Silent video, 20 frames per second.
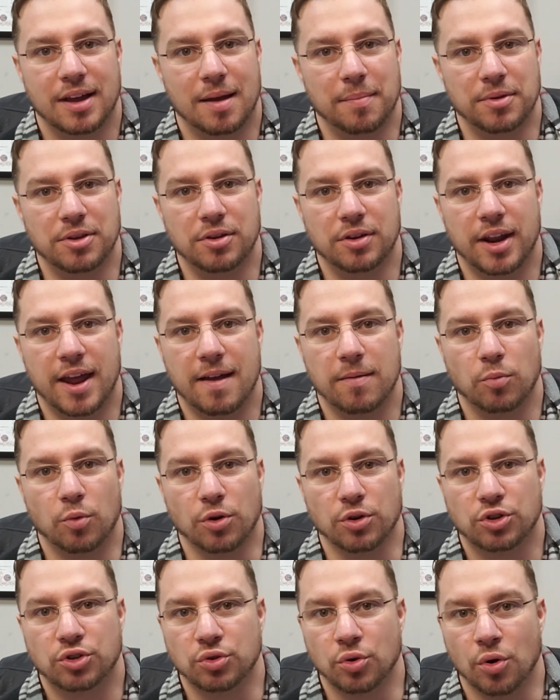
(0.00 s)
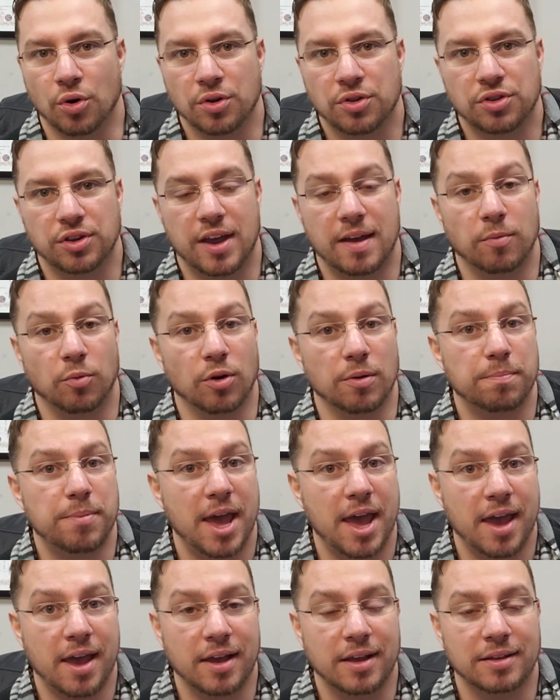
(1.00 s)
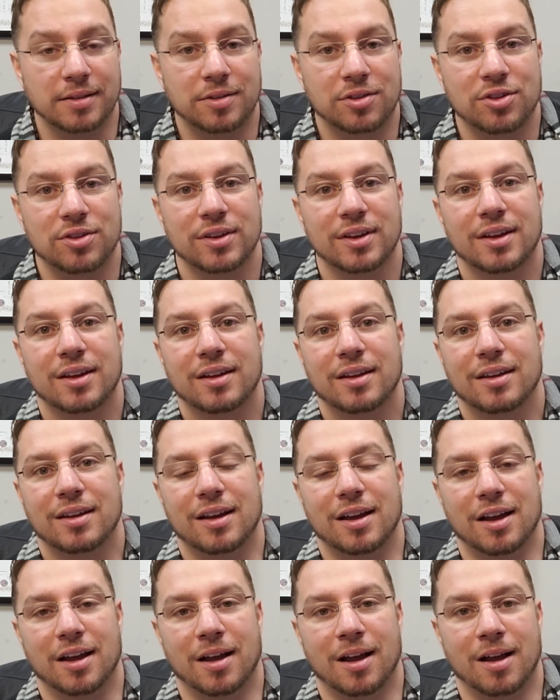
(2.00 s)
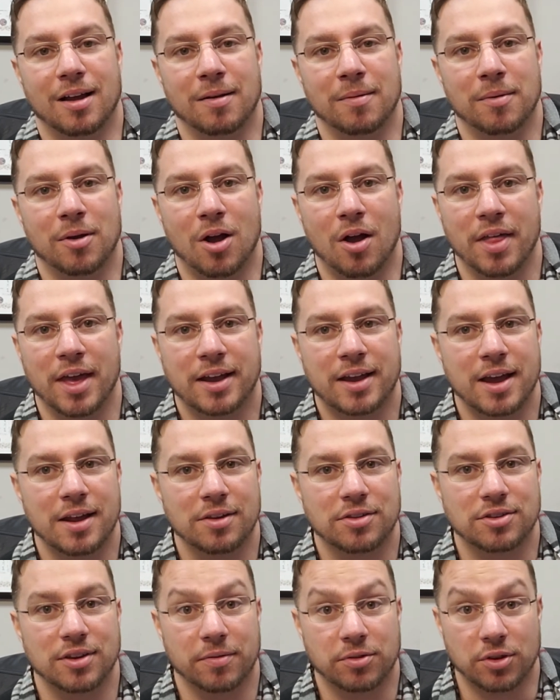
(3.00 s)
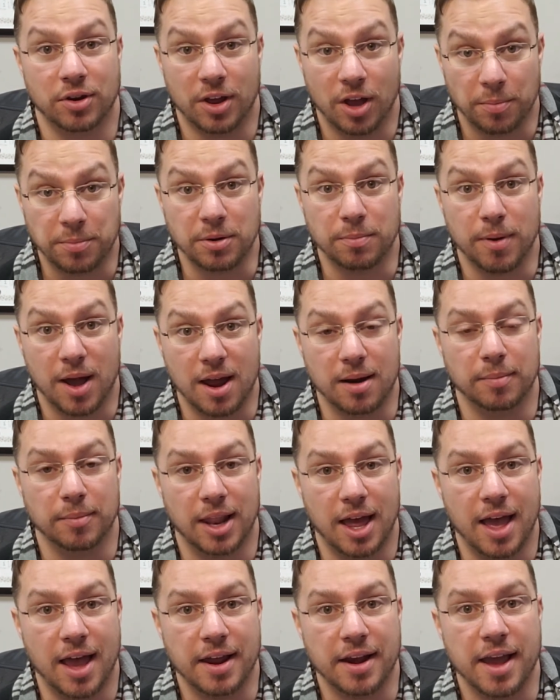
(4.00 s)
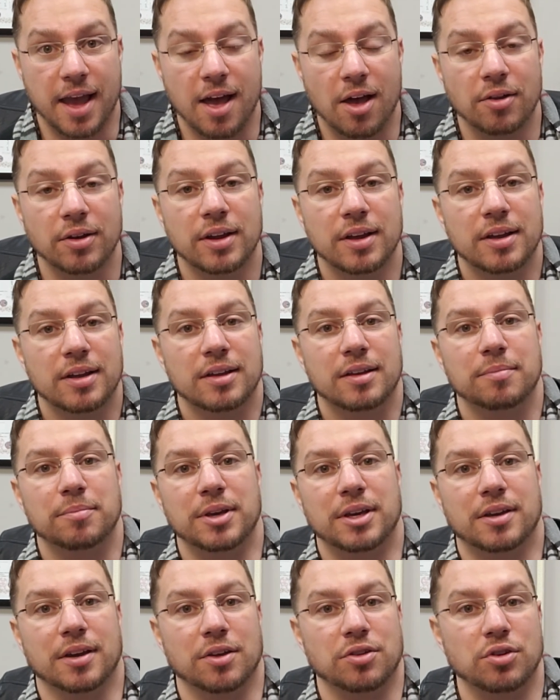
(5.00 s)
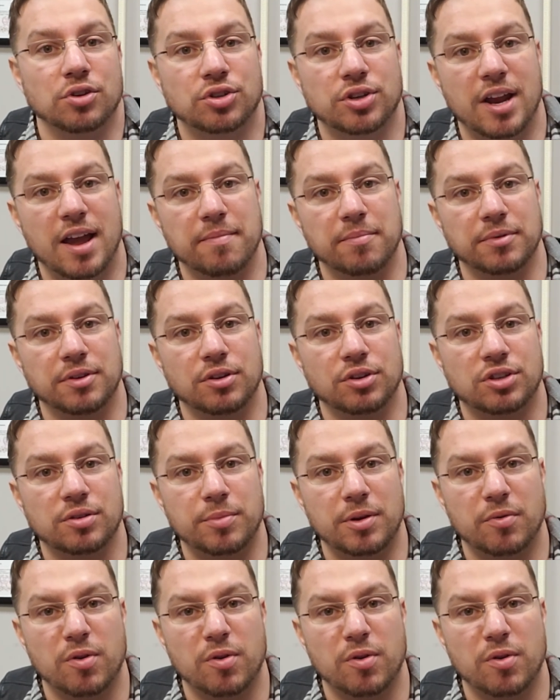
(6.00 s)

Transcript: I mean, you can have them wear shorts, you can have them wear pants, all that kind of stuff is going to help your bottom line out, because you should be